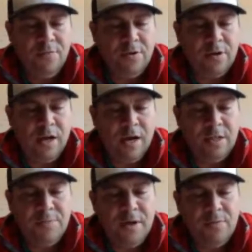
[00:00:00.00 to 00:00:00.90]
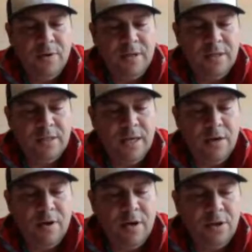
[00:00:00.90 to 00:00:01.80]
For God is my witness
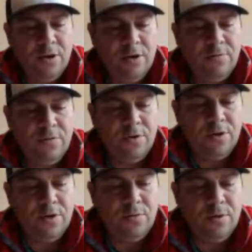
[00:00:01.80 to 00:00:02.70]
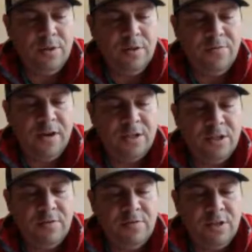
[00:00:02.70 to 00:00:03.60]
how I yearn for you with the
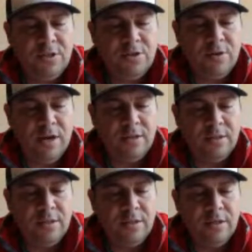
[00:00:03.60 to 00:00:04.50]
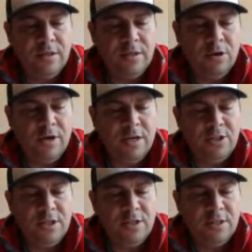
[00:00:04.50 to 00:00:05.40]
affection of Jesus Christ, or Christ
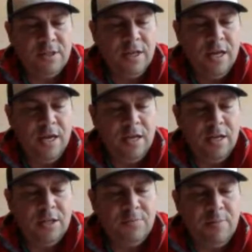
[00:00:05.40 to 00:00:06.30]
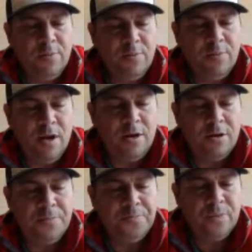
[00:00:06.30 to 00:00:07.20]
Jesus. And it is my
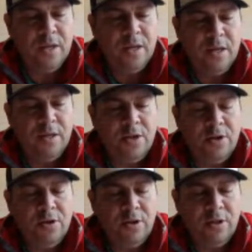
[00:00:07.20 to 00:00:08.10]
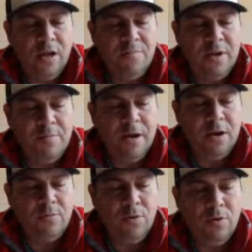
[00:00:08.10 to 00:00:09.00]
prayer that your love may
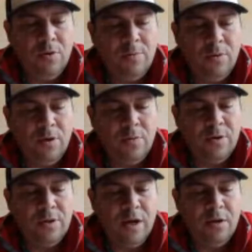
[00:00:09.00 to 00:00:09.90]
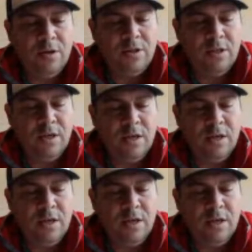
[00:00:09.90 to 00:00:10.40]
abound more and more with knowledge